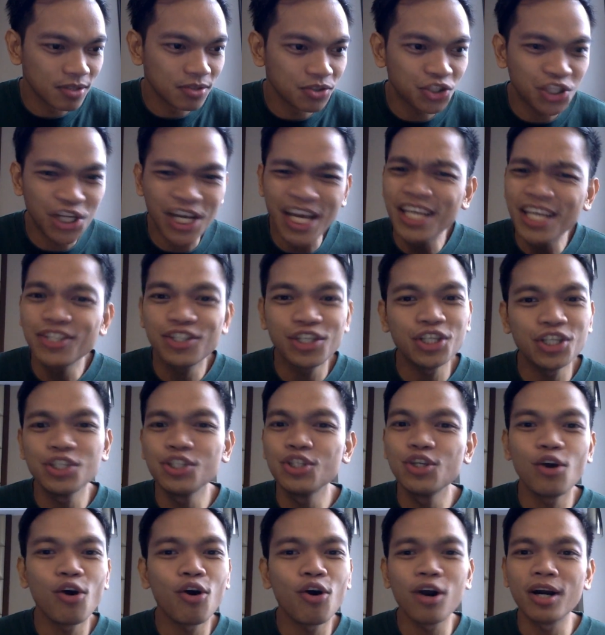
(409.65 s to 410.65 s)
change in
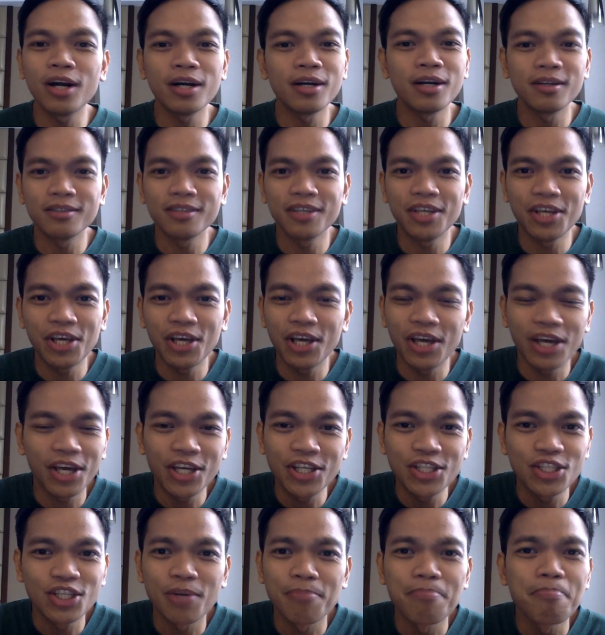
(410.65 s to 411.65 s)
your
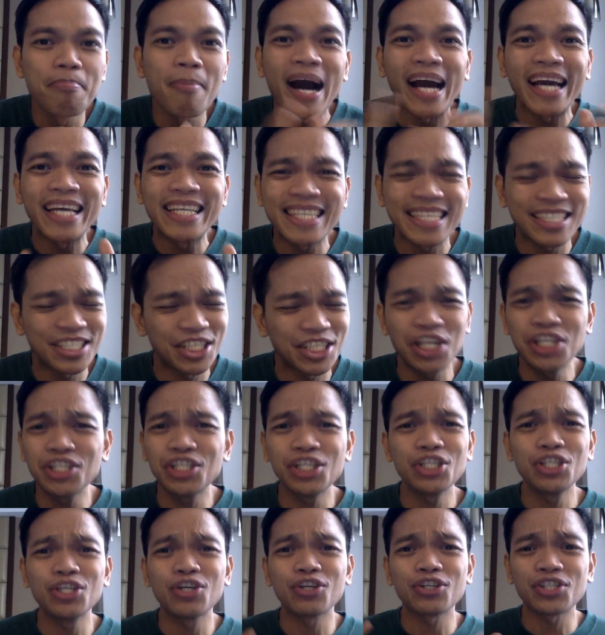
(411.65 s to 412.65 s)
mindset, change
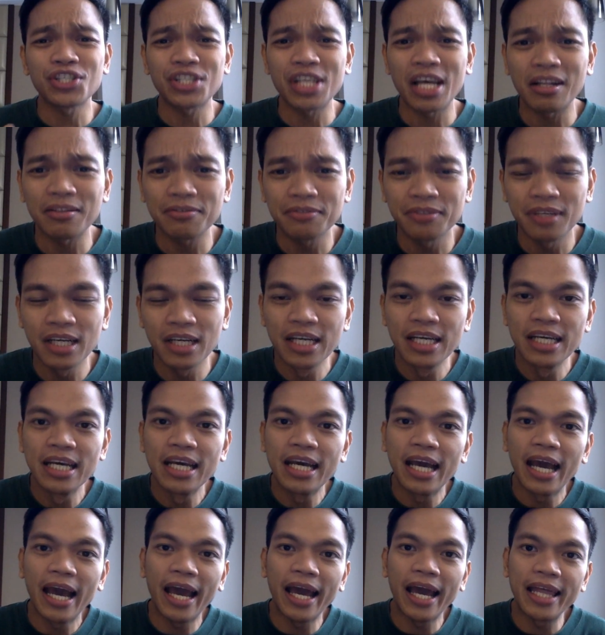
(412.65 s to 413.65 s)
in yourself,
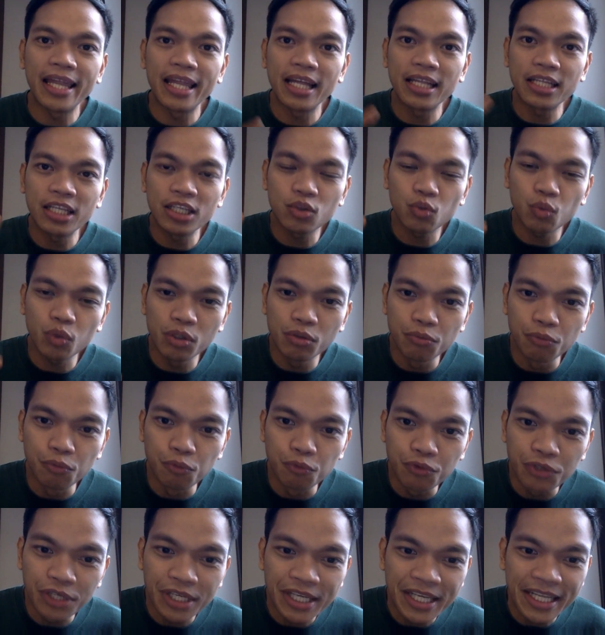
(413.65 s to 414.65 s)
and then it will
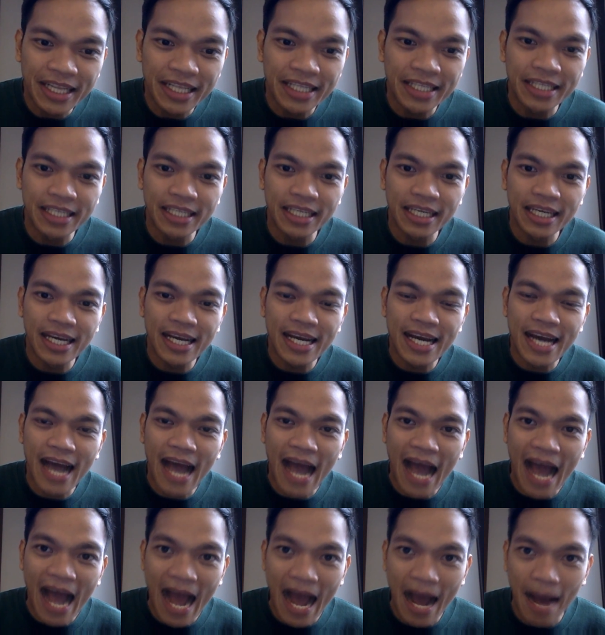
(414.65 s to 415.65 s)
really
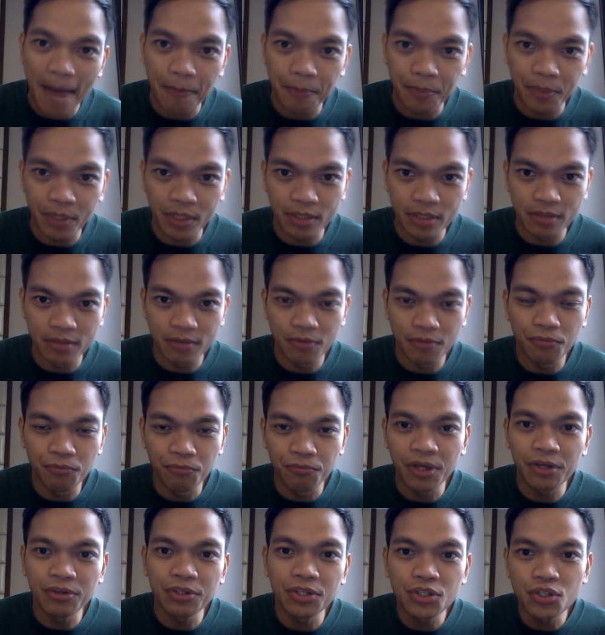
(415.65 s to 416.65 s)
happen.
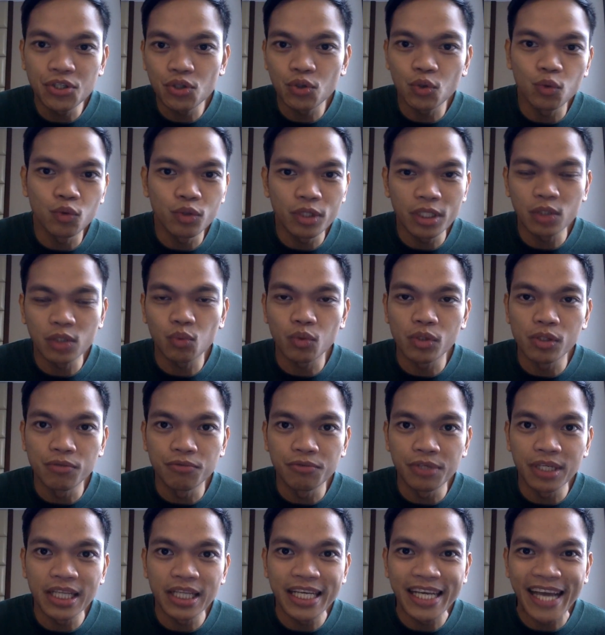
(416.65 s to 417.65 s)
Very soon it will
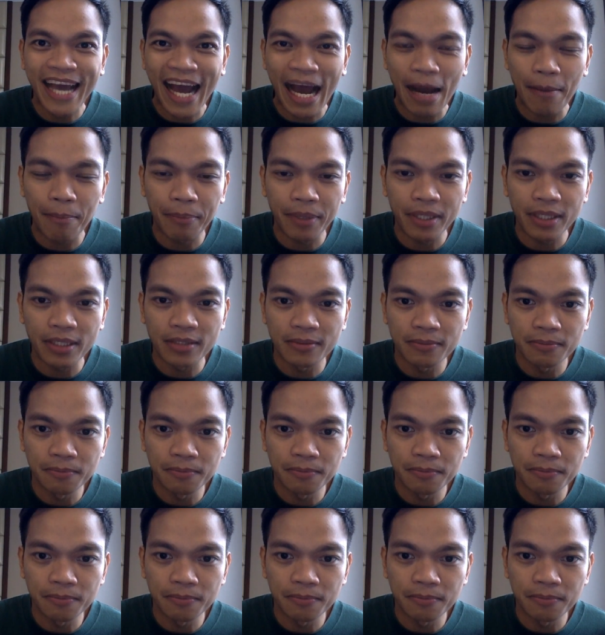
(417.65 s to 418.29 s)
really happen.